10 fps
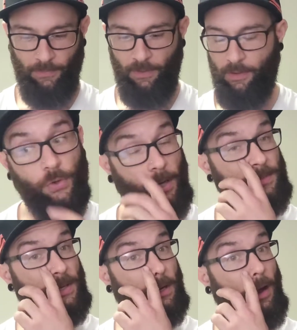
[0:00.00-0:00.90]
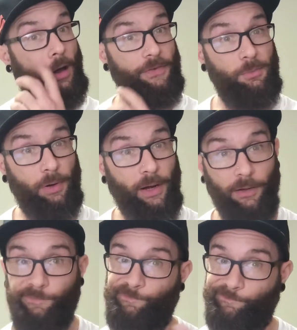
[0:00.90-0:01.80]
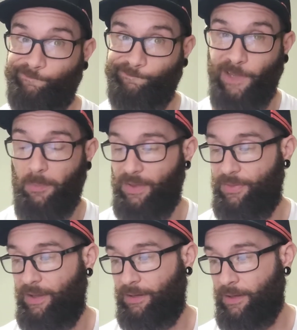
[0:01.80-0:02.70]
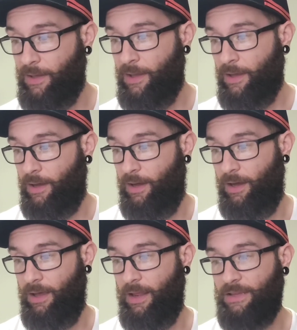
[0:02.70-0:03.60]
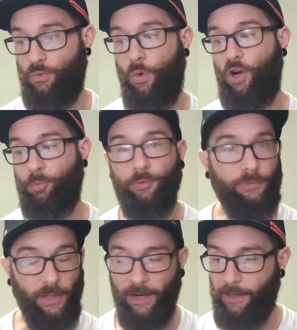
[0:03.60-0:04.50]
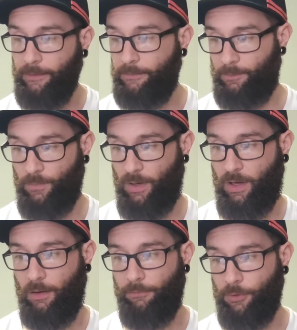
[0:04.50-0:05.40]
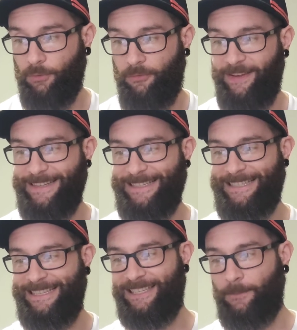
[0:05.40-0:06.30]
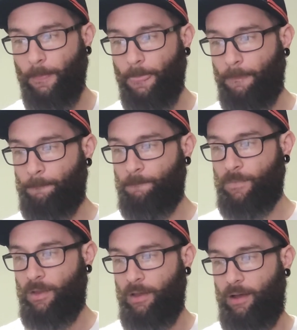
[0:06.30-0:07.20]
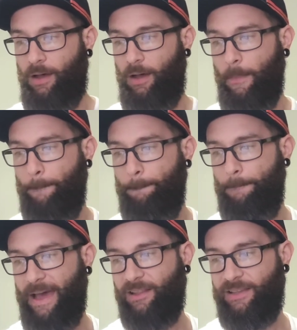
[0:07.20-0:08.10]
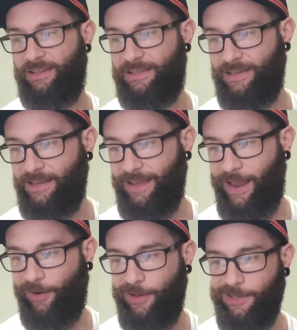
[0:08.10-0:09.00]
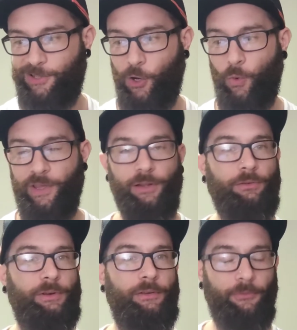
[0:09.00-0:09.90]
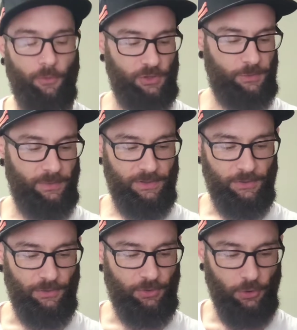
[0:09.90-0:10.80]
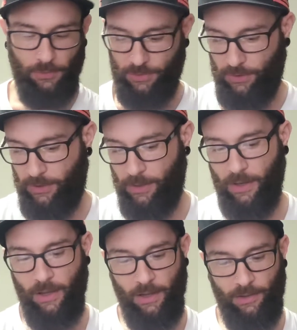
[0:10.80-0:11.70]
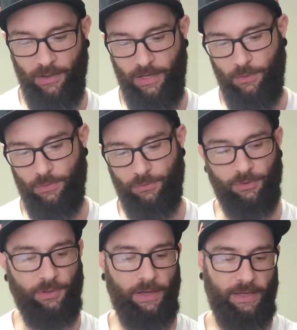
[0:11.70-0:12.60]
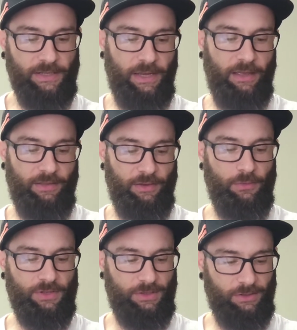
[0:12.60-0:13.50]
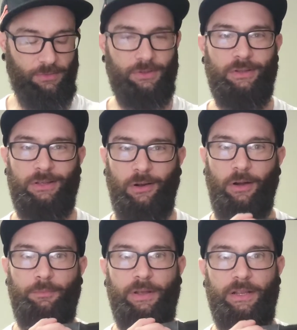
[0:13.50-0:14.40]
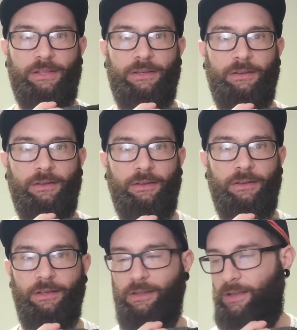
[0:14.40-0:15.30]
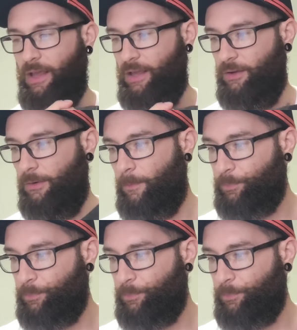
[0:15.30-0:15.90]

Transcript: Also comes in a coffee brown, not my thing. It has a waterproof lining, a comfort fit system, malleus areas, toe heel reinforcements, so the toe was good, the heel was real nice, and there was these hard bitties in the heel.